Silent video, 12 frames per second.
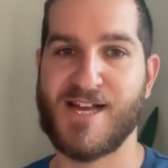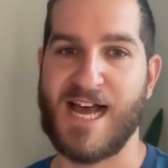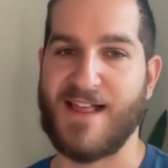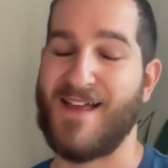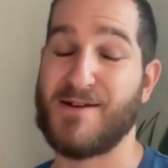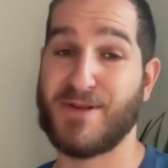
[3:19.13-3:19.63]

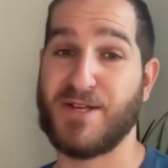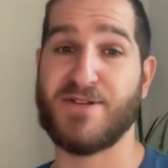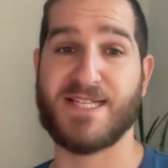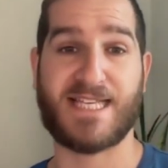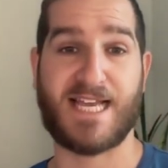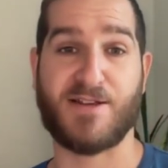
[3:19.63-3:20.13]
allowing you
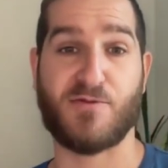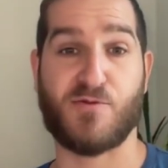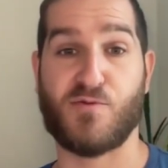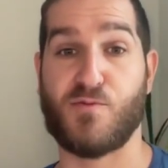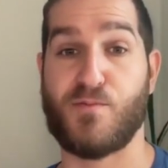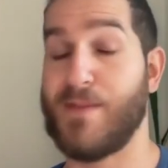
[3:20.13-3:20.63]
to send
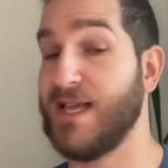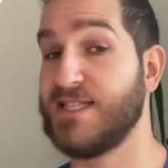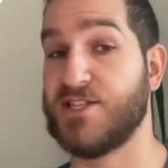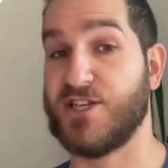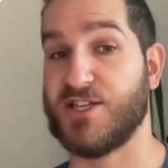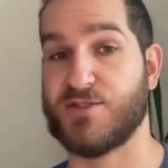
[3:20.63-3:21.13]

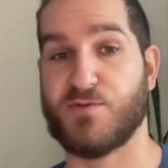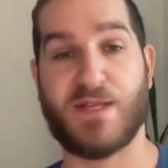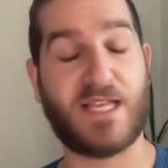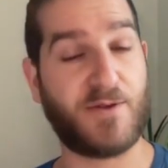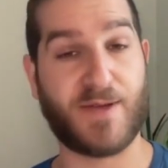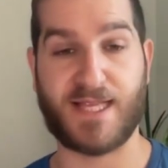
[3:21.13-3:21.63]
messages
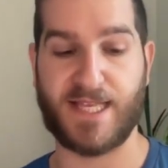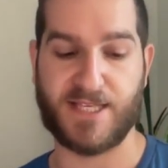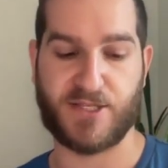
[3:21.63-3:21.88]
really quickly